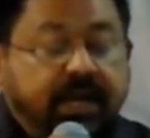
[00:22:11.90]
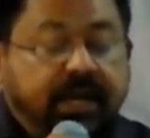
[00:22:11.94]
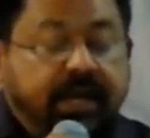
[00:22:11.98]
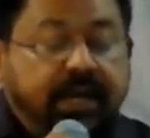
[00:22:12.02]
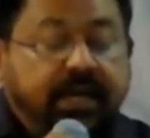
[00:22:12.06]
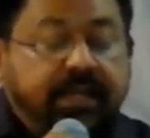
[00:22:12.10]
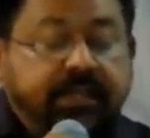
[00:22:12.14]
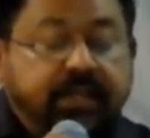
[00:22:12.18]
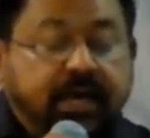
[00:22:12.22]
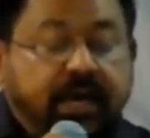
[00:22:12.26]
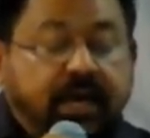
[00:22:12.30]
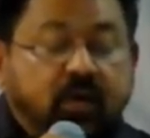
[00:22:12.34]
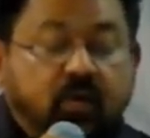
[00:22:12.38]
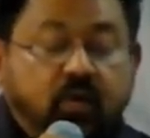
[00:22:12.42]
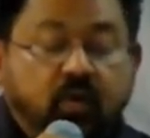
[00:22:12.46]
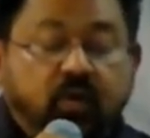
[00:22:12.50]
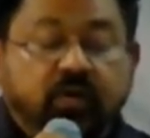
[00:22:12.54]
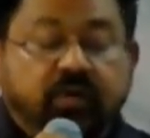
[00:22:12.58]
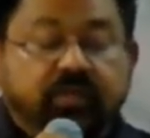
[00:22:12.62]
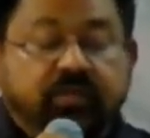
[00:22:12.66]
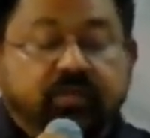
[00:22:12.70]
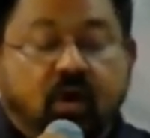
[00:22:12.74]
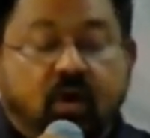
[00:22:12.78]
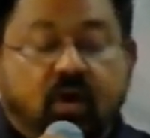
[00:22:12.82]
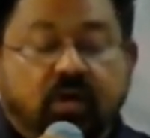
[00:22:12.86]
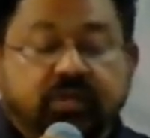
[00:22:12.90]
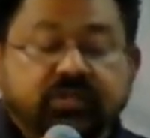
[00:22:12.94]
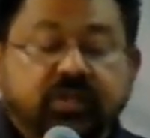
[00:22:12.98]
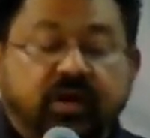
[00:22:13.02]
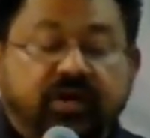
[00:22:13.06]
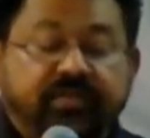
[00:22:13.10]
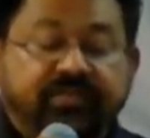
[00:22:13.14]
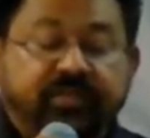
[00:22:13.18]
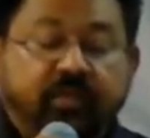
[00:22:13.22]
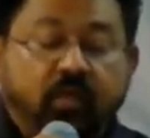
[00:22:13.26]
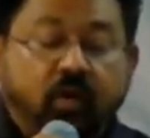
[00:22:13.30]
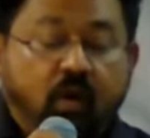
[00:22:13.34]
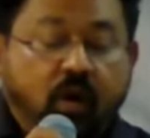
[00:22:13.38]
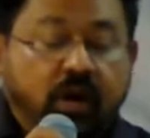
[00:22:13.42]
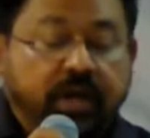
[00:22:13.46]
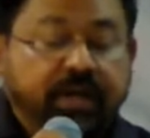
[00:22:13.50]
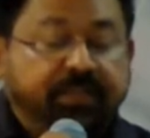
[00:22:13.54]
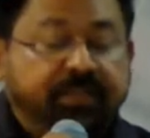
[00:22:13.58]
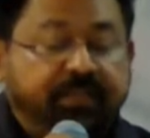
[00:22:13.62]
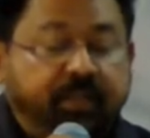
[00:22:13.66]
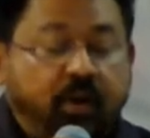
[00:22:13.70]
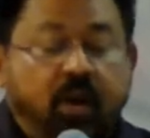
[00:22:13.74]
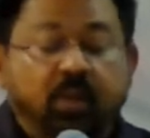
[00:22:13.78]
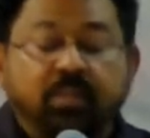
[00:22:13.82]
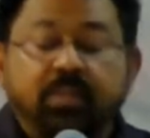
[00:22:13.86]
the root cause of all the
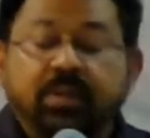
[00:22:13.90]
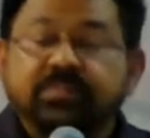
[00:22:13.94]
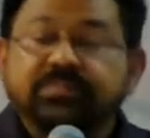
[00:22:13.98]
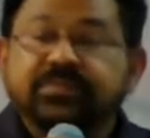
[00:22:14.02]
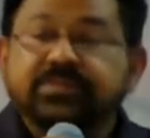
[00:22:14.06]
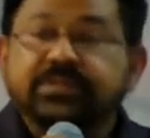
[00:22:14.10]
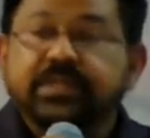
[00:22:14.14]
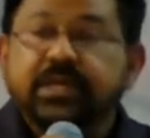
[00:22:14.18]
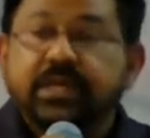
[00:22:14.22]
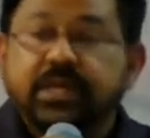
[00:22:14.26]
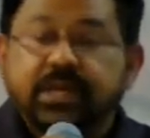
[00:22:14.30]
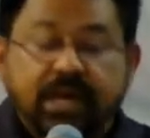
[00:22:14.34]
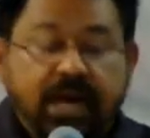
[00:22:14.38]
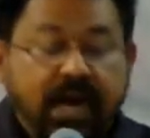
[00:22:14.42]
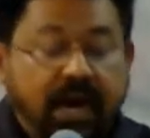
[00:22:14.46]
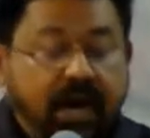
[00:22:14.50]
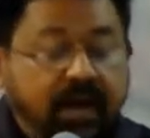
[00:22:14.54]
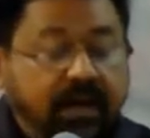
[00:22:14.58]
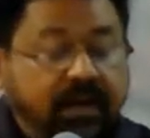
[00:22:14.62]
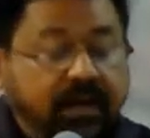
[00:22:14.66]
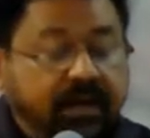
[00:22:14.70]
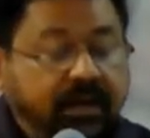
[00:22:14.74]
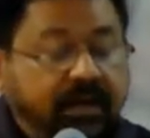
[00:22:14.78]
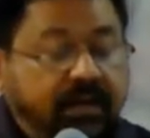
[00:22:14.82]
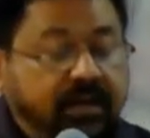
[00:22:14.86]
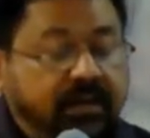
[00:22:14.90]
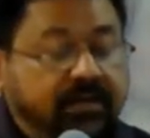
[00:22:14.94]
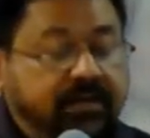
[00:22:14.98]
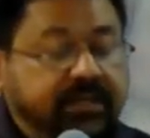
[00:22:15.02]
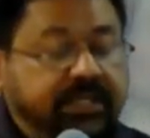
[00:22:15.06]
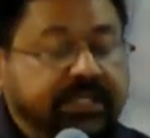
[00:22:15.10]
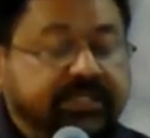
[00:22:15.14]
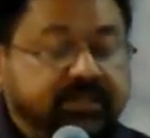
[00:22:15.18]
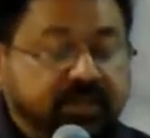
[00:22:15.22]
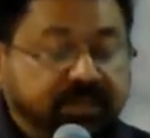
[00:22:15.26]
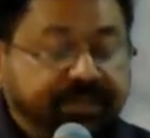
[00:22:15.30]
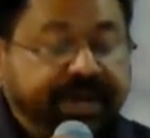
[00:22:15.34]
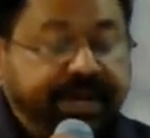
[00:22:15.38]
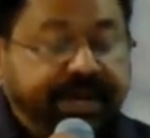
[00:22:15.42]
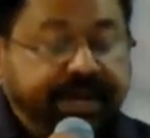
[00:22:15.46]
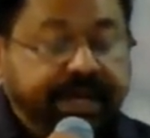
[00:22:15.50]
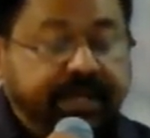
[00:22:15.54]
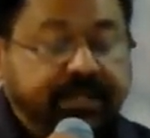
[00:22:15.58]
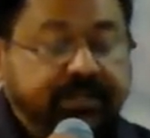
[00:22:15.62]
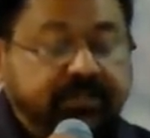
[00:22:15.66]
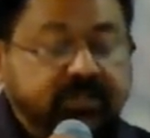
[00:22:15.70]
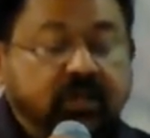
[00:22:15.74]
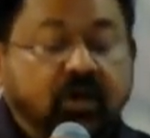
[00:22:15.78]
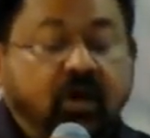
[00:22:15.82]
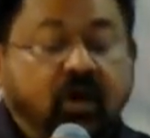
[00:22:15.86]
problems are
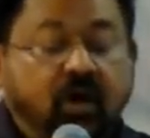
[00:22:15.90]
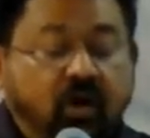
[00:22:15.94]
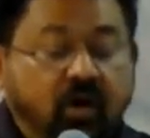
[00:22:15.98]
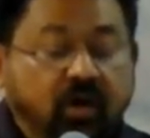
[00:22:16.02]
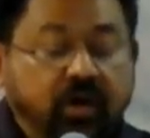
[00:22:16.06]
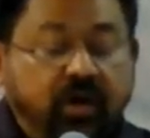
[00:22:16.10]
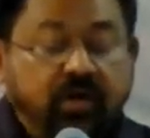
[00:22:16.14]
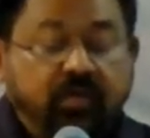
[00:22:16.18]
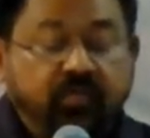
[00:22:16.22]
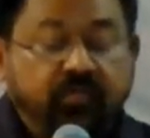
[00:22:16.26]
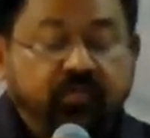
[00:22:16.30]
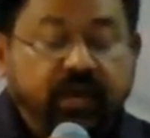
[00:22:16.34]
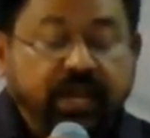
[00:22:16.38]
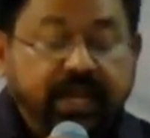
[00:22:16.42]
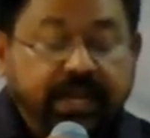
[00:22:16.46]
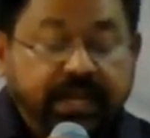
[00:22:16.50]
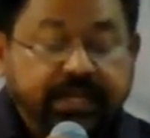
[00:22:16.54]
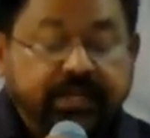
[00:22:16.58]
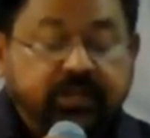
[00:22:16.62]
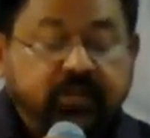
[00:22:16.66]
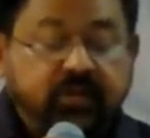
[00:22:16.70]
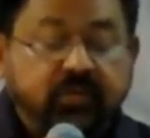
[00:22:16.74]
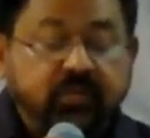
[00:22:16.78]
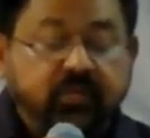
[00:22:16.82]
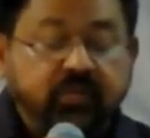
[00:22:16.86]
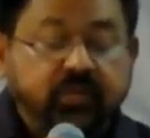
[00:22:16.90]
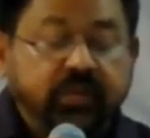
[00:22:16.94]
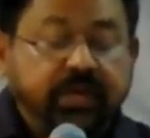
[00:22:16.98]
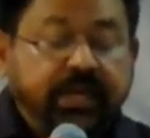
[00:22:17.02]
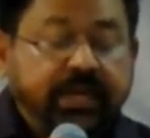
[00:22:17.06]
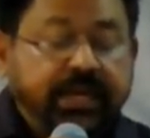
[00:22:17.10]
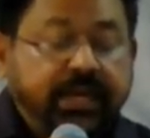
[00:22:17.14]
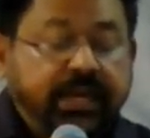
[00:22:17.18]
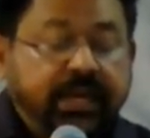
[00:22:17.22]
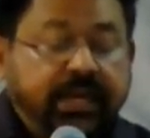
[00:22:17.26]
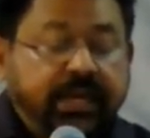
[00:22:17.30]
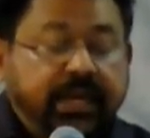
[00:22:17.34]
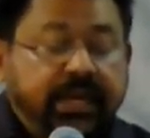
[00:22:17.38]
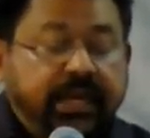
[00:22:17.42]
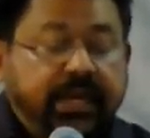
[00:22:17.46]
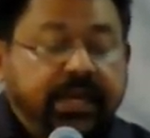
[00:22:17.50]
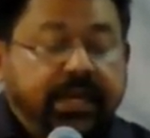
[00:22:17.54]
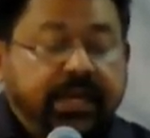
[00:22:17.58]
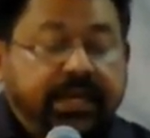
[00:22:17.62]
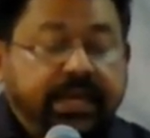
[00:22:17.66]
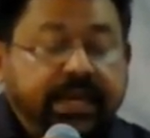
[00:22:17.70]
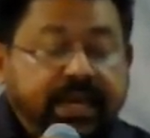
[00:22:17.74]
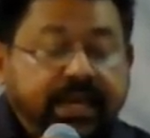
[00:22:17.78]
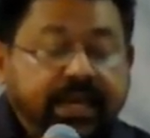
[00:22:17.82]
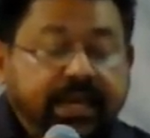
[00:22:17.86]
disobedience or willing to
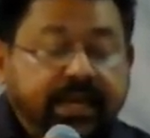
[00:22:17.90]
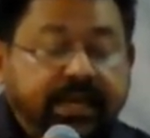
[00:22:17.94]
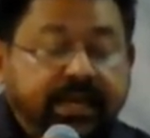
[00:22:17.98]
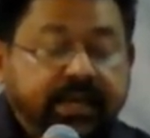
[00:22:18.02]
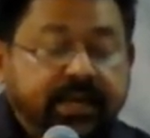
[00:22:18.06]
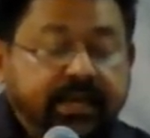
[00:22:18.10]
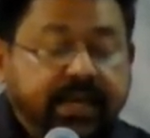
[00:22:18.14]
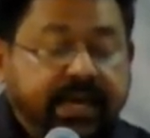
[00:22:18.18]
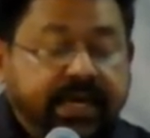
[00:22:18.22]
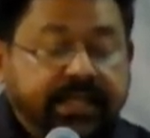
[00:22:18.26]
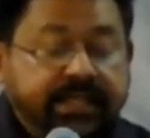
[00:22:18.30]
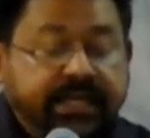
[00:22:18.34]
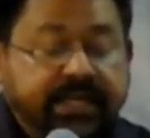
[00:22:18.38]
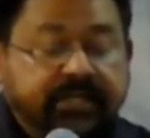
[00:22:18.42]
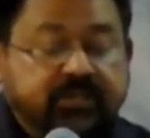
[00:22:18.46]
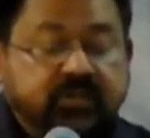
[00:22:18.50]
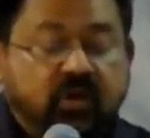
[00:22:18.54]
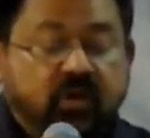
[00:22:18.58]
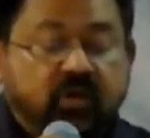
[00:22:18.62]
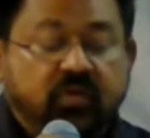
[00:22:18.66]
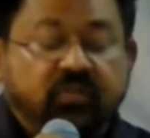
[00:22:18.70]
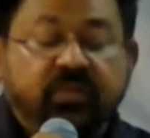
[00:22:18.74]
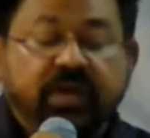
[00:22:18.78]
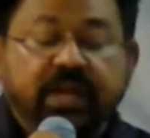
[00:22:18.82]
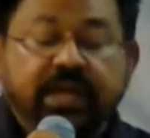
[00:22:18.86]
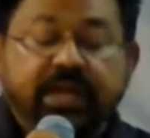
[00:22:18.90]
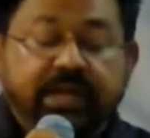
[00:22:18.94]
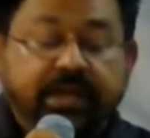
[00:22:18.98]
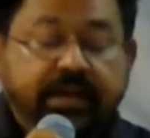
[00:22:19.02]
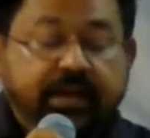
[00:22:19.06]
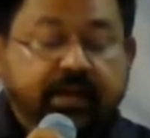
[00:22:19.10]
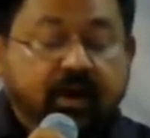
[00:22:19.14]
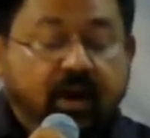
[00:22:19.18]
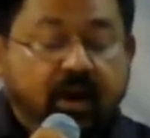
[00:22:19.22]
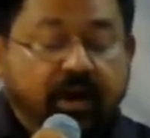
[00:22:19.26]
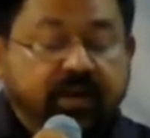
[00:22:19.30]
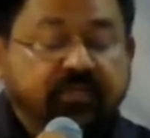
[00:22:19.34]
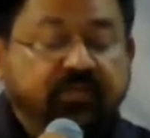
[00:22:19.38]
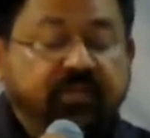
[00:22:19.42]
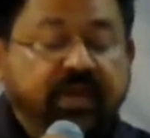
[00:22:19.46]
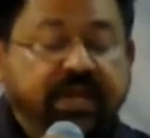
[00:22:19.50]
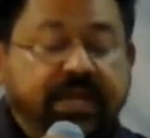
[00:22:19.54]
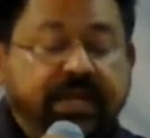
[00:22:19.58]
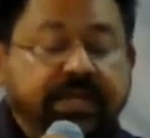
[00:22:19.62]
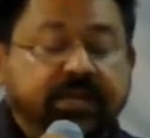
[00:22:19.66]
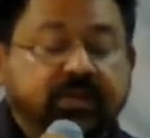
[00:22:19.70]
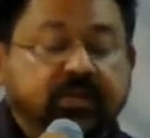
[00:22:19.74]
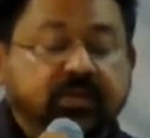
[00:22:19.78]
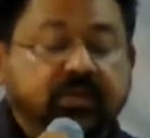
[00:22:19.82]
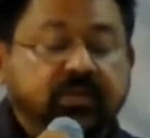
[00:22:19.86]
yield others or willing, not
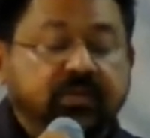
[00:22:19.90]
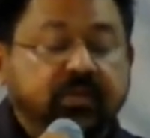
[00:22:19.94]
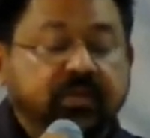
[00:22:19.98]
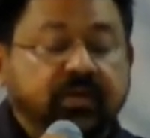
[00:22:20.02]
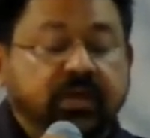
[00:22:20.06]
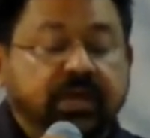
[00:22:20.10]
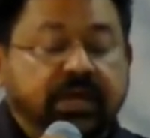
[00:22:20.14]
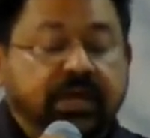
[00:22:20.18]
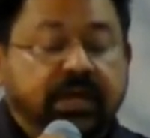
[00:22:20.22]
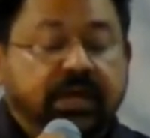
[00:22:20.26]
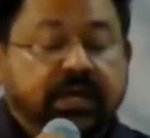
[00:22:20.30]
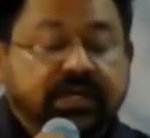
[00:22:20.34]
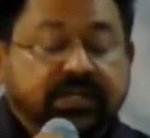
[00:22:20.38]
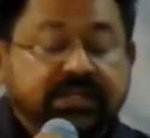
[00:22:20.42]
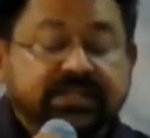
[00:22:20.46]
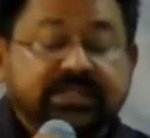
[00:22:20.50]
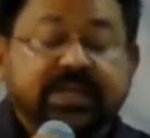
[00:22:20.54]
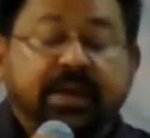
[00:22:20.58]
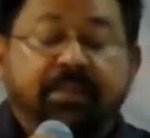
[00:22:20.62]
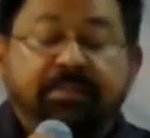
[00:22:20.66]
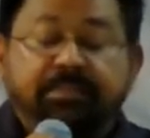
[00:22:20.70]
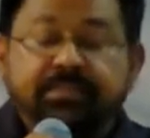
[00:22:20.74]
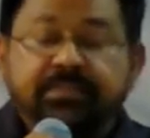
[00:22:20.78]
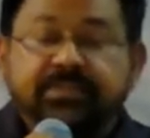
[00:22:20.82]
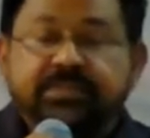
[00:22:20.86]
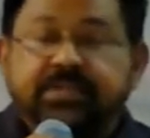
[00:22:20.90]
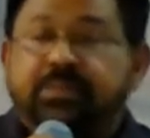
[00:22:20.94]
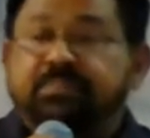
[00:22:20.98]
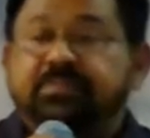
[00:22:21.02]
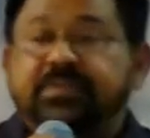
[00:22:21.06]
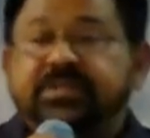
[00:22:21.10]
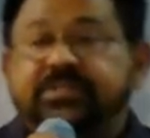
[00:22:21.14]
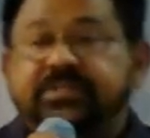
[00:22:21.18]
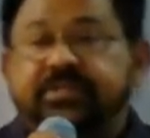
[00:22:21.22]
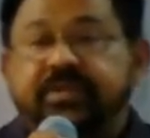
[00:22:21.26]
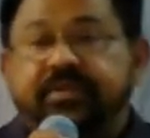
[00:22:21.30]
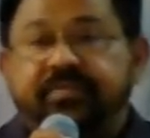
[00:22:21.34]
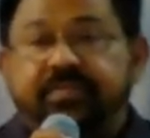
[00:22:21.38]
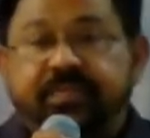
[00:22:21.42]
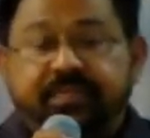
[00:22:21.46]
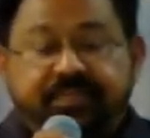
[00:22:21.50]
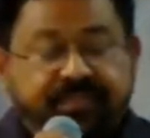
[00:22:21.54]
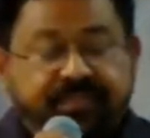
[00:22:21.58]
willing to sub submissive.